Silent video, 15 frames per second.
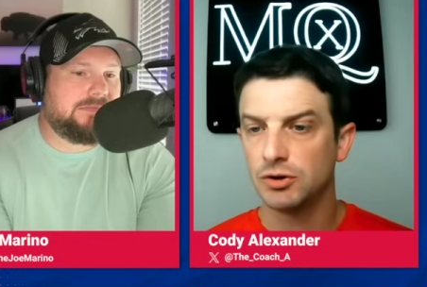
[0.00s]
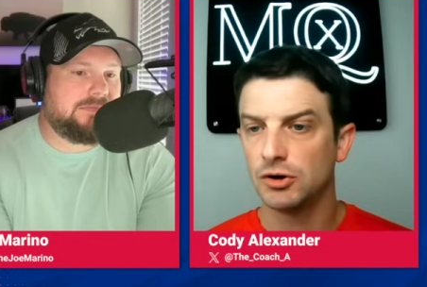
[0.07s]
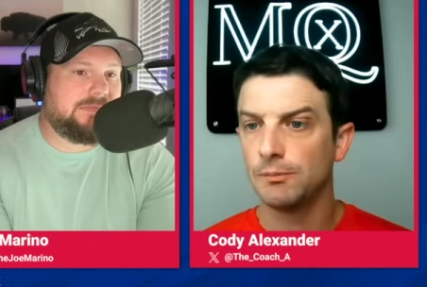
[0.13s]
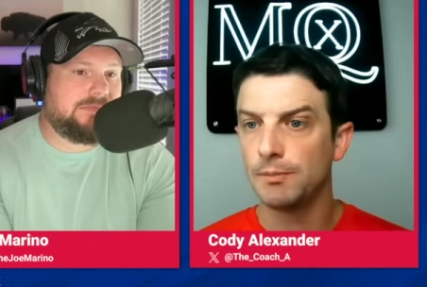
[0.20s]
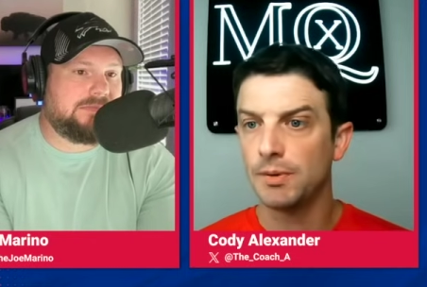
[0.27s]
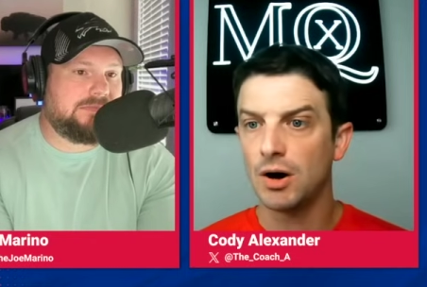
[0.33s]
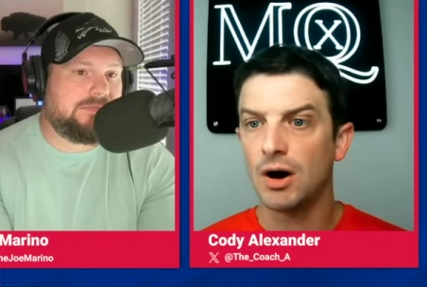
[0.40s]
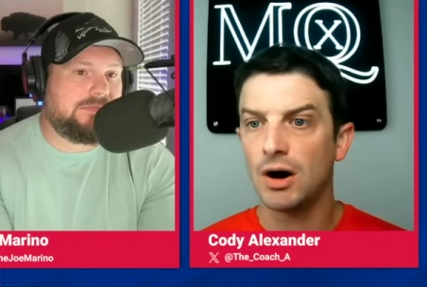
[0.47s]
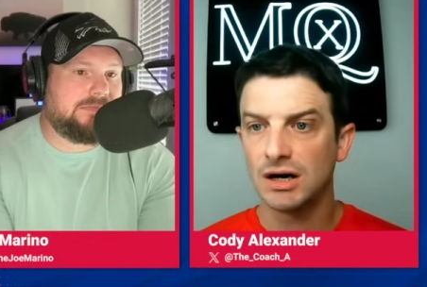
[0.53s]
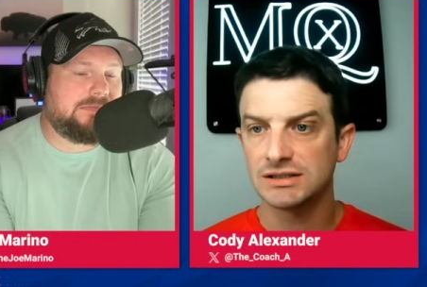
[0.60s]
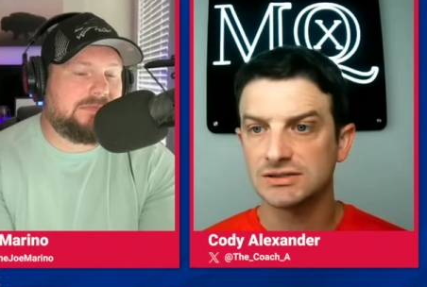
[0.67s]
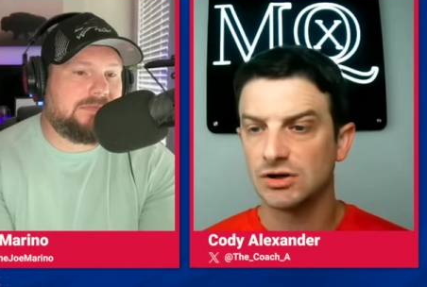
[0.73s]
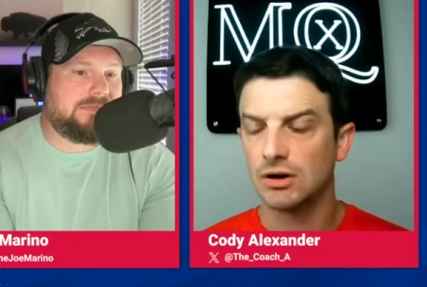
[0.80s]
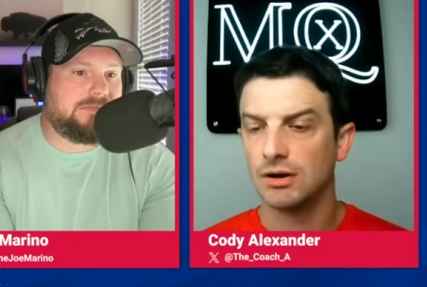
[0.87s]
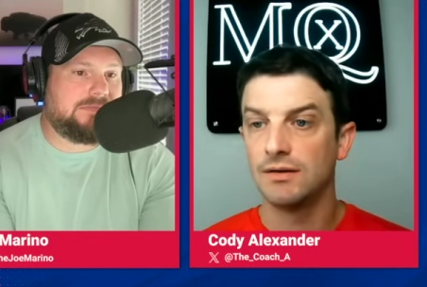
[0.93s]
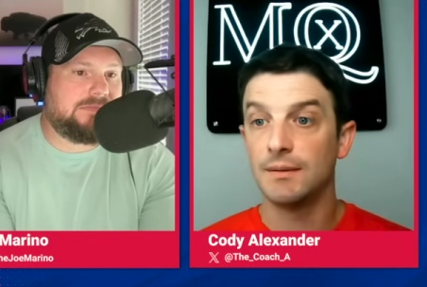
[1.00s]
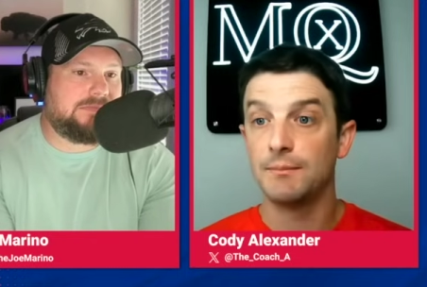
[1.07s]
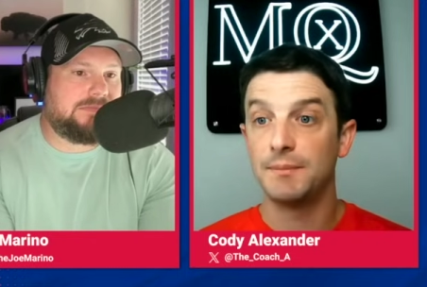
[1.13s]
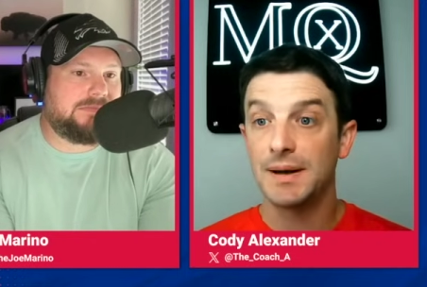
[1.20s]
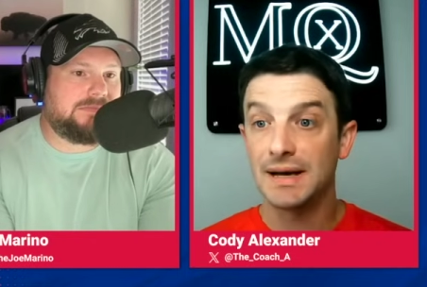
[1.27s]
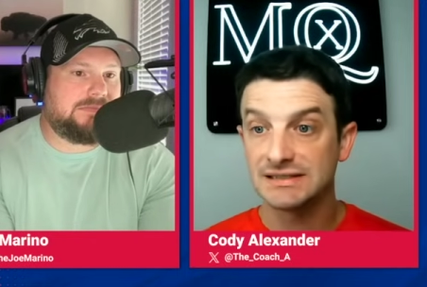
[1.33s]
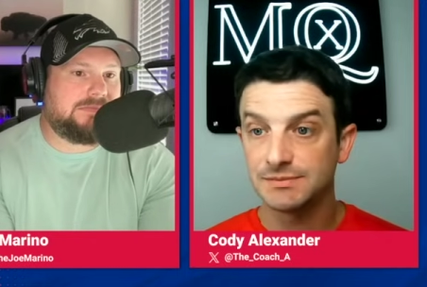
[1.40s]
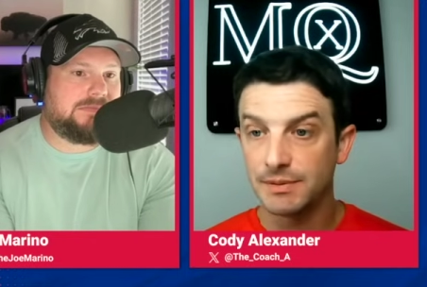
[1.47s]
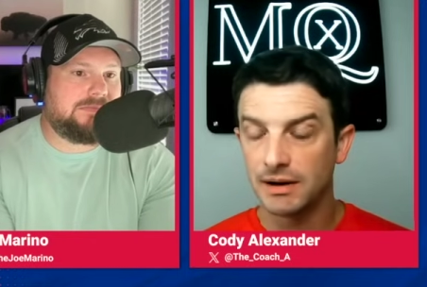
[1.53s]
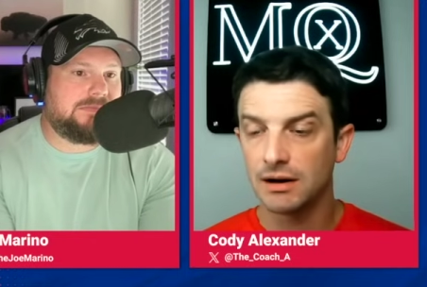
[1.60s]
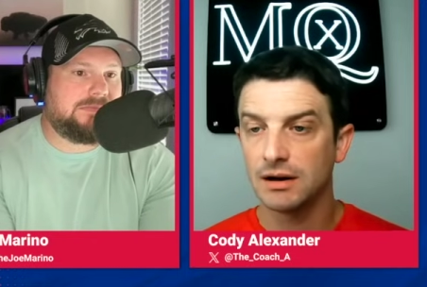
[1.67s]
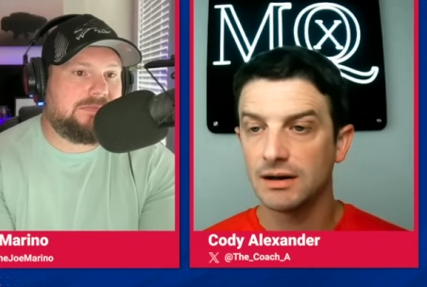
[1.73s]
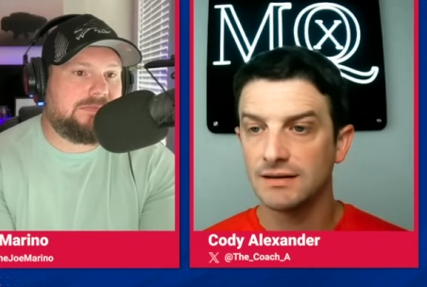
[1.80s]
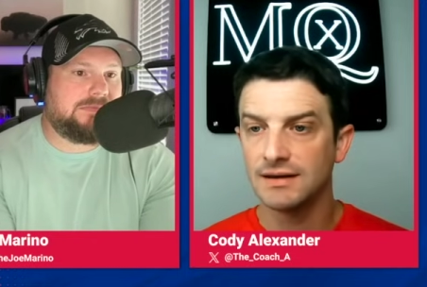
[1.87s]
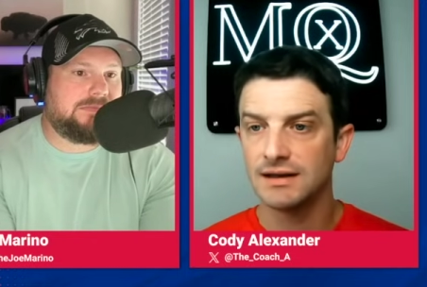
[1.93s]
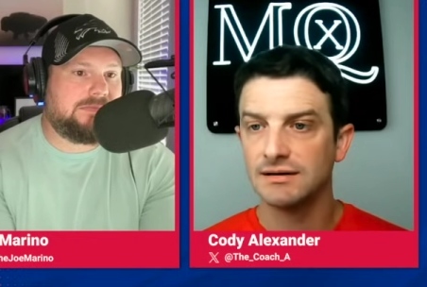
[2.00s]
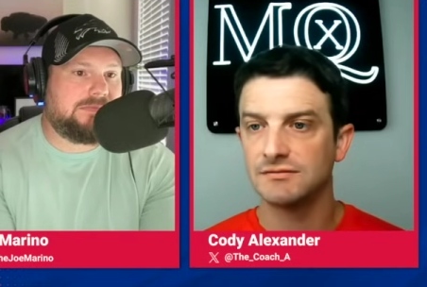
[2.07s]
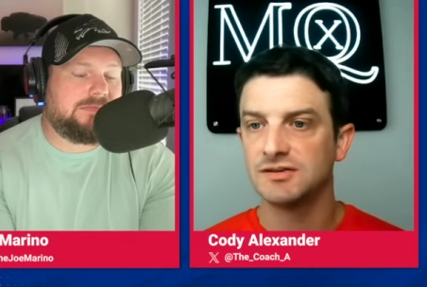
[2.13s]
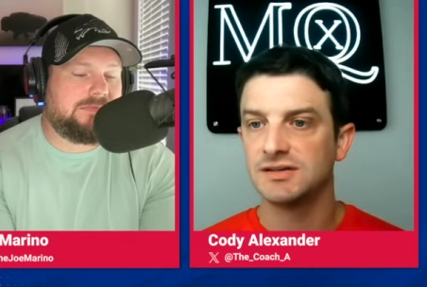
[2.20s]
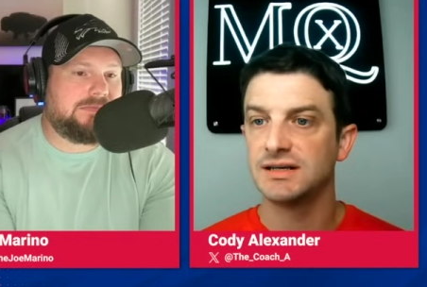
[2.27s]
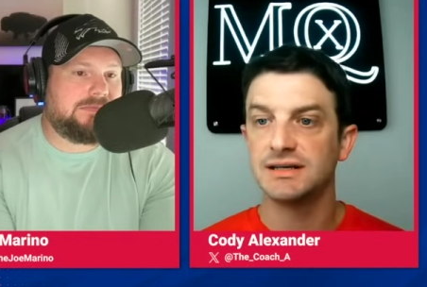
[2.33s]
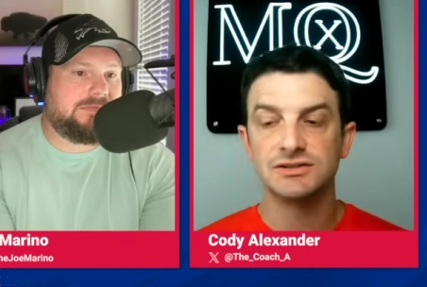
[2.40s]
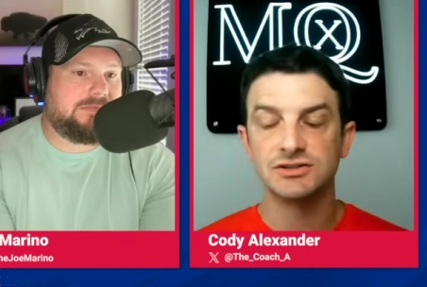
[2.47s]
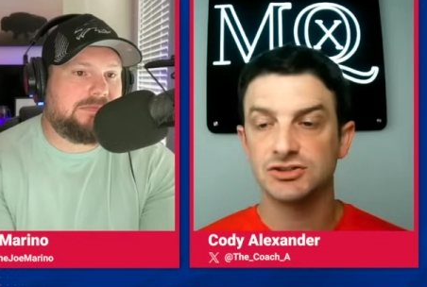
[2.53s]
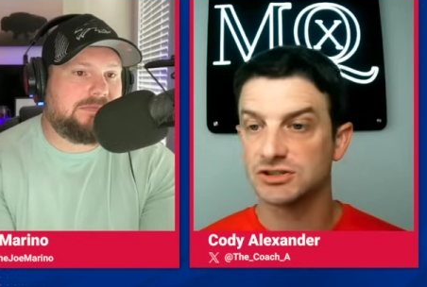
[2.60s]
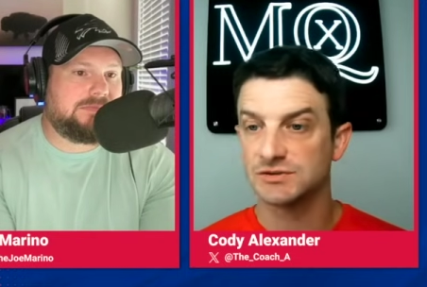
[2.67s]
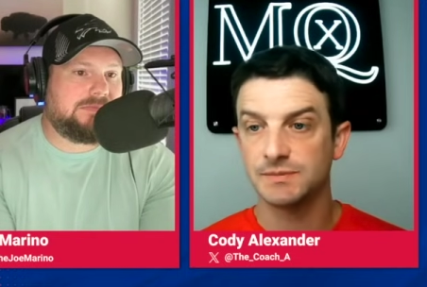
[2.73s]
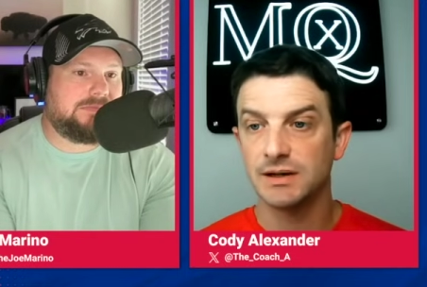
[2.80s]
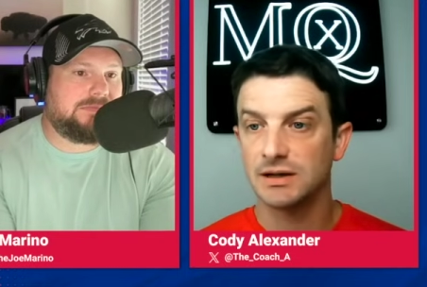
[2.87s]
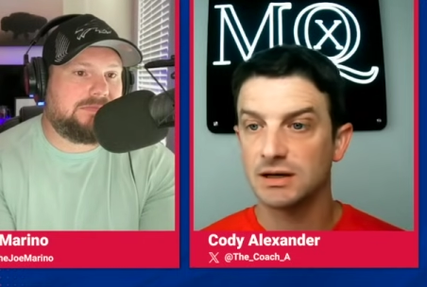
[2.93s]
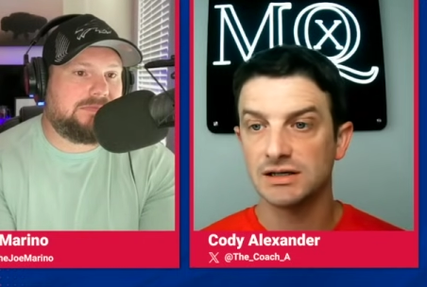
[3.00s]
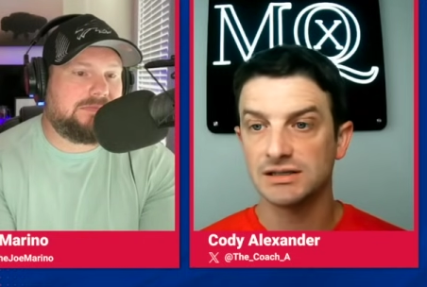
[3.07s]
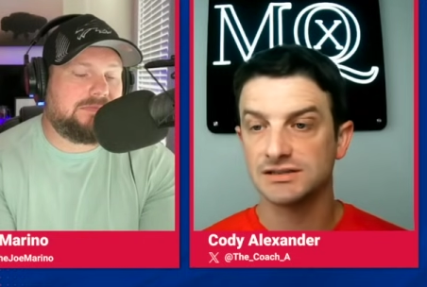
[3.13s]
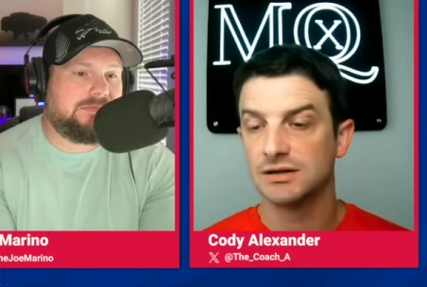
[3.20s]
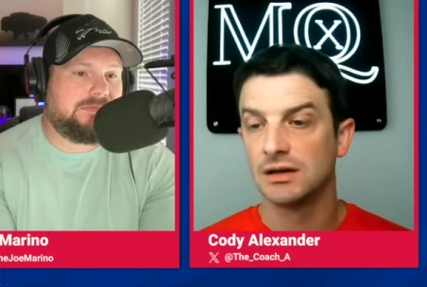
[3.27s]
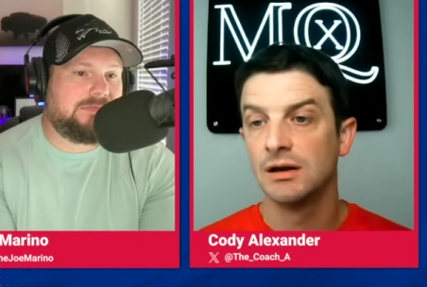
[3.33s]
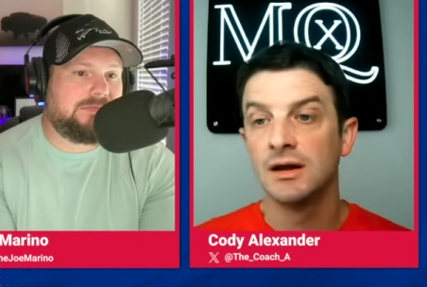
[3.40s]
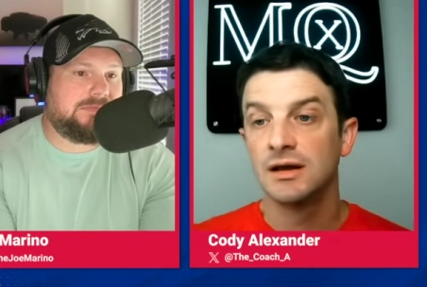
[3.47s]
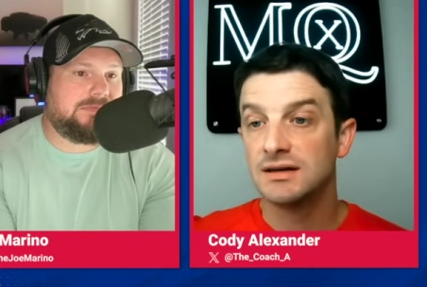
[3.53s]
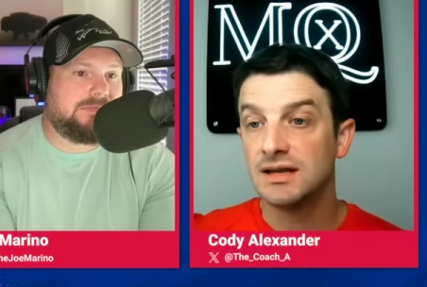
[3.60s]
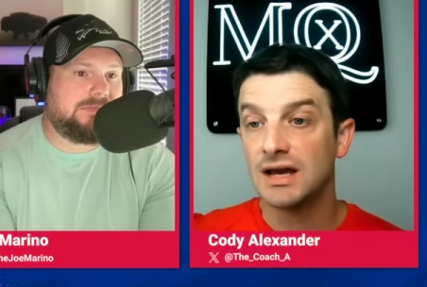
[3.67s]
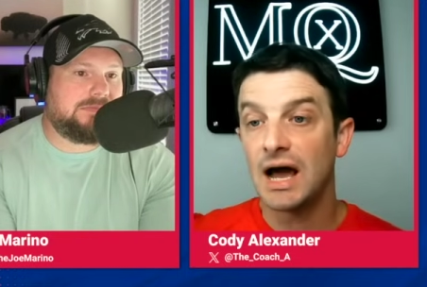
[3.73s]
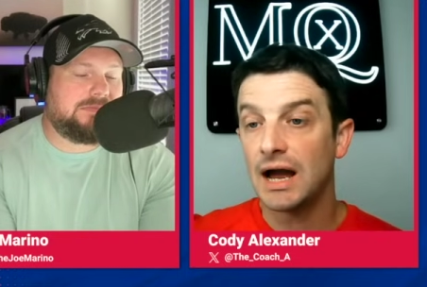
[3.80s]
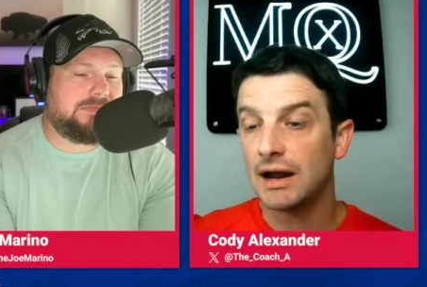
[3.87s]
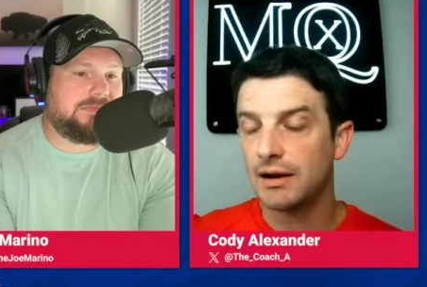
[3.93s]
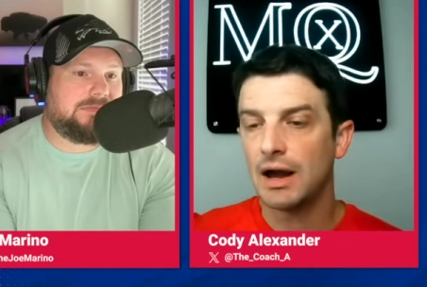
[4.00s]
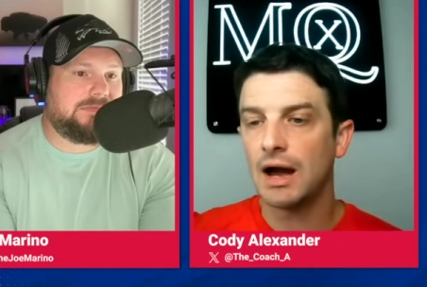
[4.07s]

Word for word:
Speaker 1: put pause on the best pairing in the NFCs just because the I,